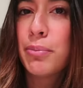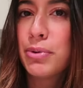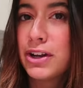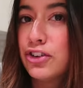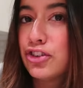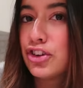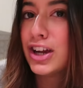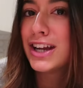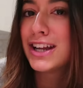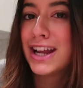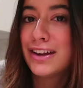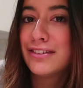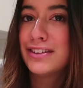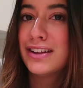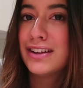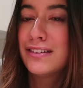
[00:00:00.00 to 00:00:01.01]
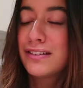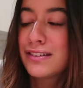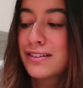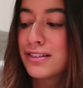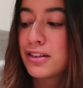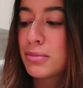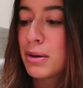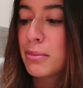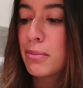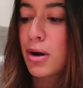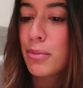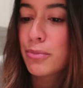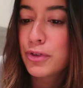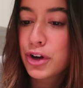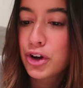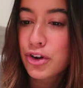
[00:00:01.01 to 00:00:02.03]
I'm pretty sure I gave this to my
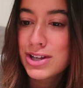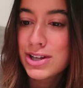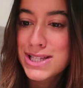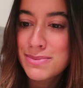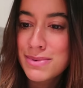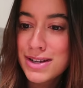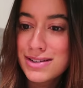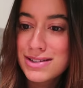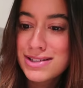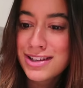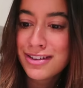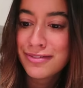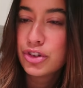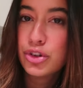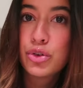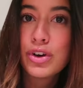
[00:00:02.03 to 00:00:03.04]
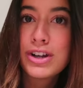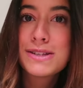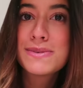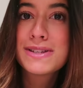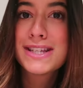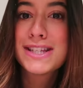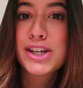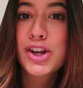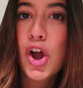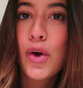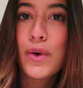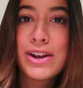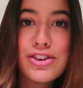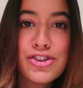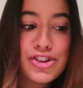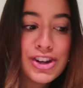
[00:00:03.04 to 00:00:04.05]
mom for Christmas two Christmases ago
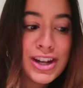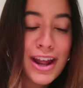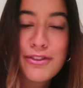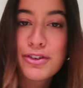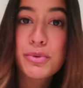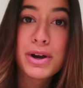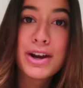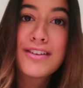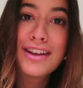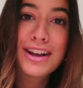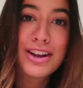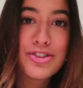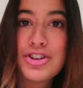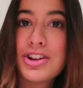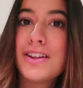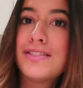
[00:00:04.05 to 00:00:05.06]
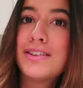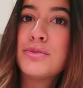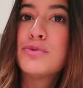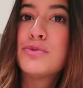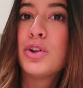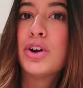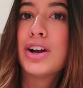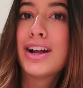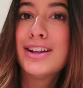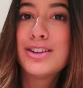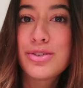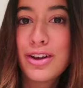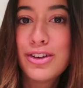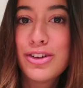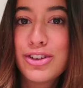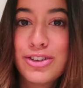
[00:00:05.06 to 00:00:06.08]
and she never wears it because she lives in Florida
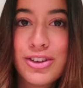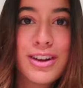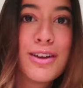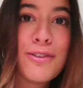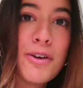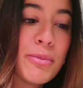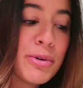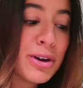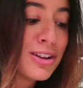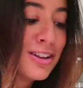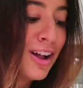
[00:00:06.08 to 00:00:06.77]
so I just took it from her